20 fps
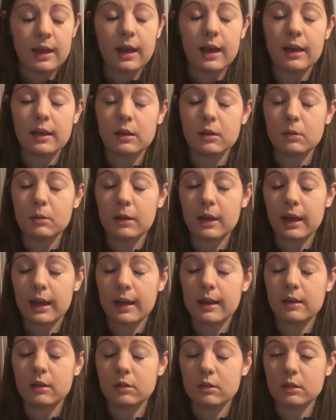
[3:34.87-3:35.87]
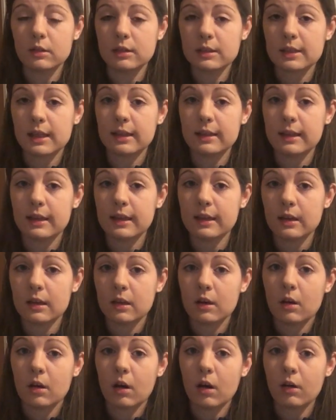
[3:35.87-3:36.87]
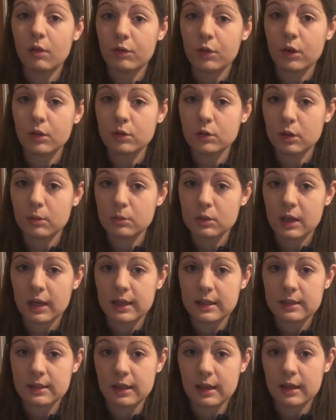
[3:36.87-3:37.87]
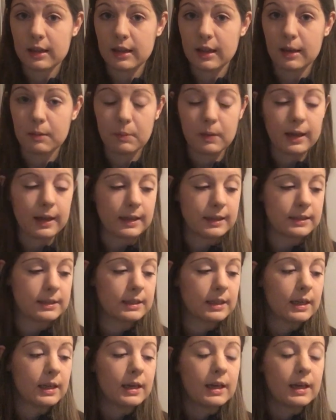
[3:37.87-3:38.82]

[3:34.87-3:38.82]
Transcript: and it will gain an understanding of those objects in their place.